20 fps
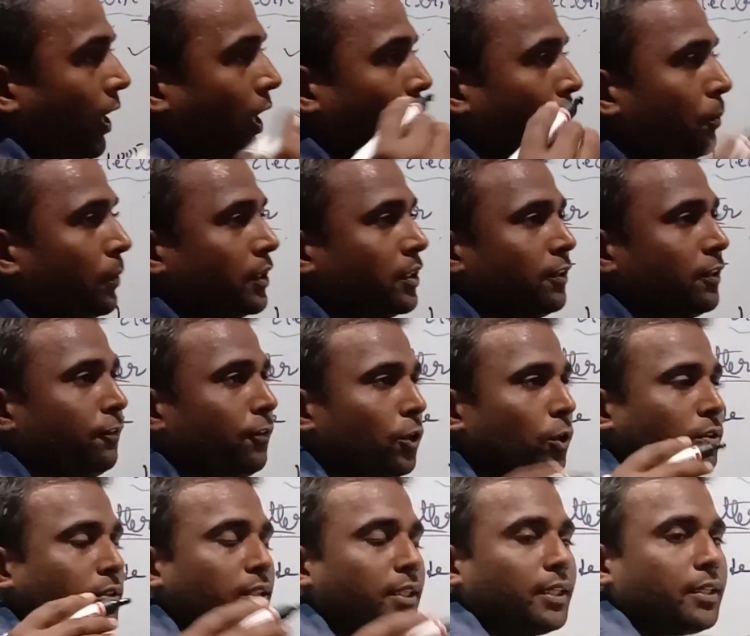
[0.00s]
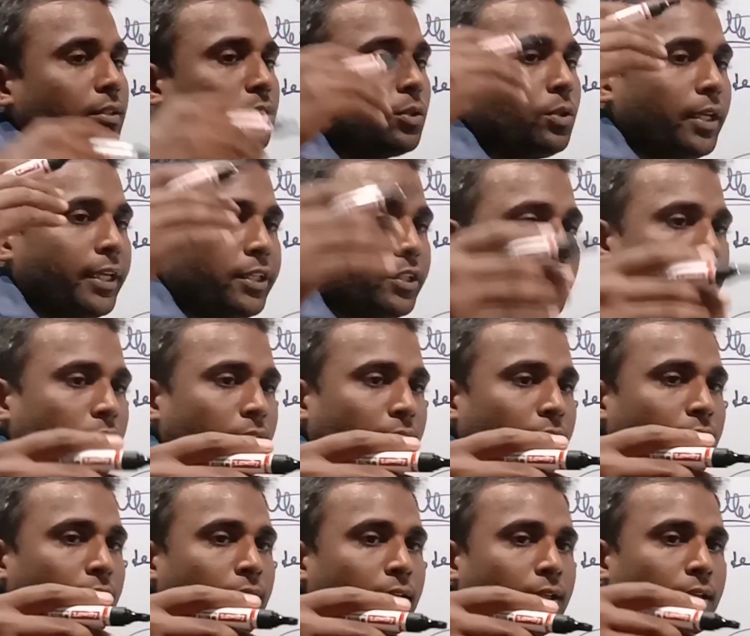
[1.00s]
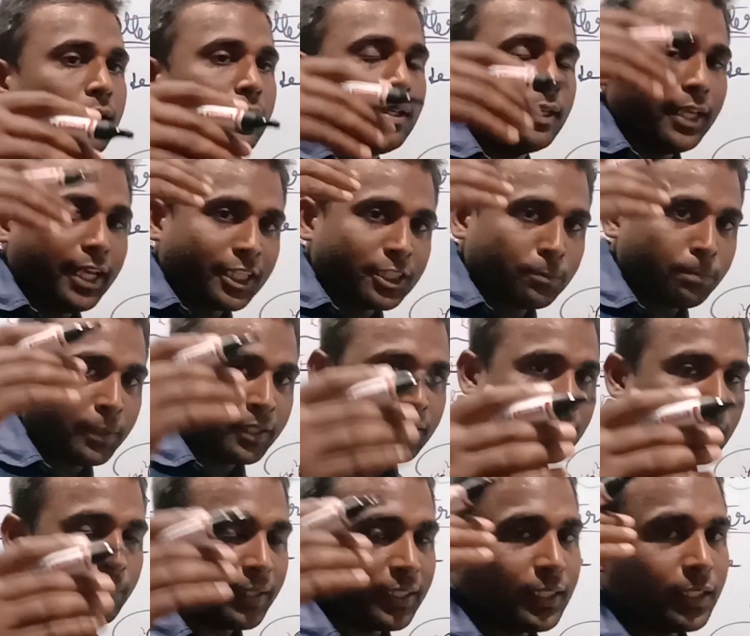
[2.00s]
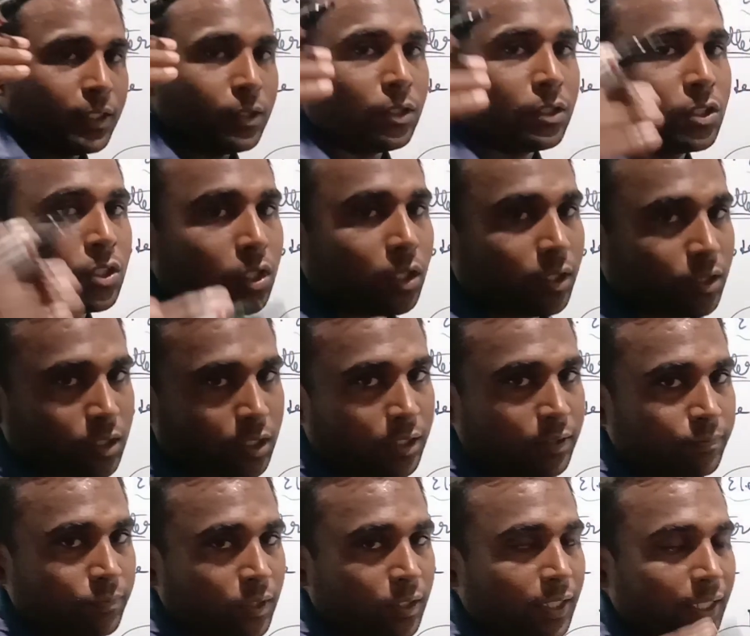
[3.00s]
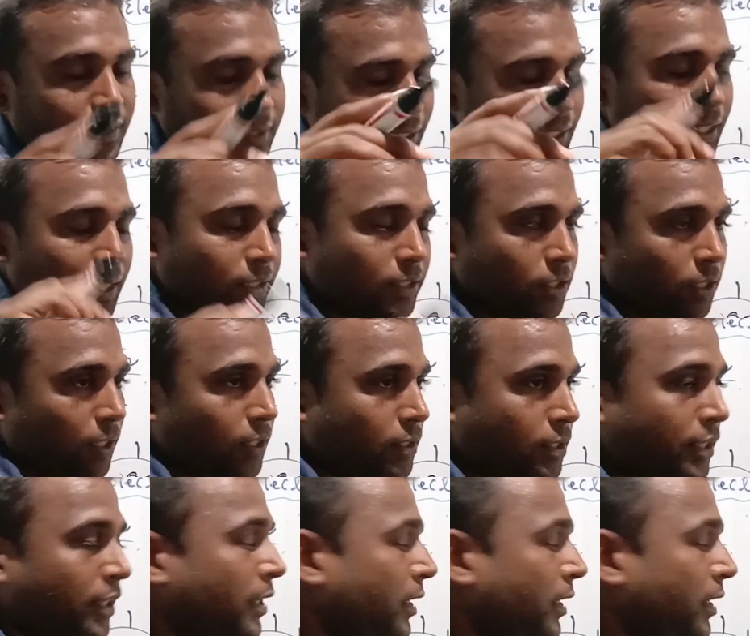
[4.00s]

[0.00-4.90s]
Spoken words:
how much force it is going to experience by the unit charge, a single charge,